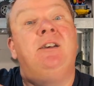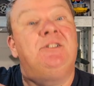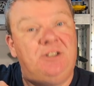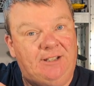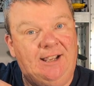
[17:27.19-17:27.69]

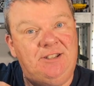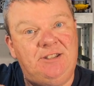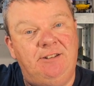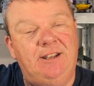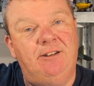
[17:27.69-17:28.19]
So that's
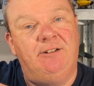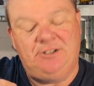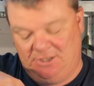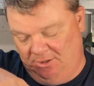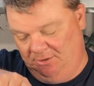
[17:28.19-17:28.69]
something
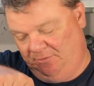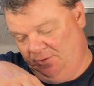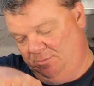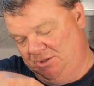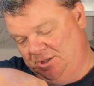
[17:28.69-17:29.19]
nice to look
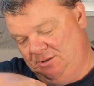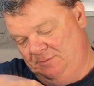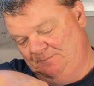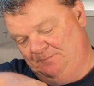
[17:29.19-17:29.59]
forward to.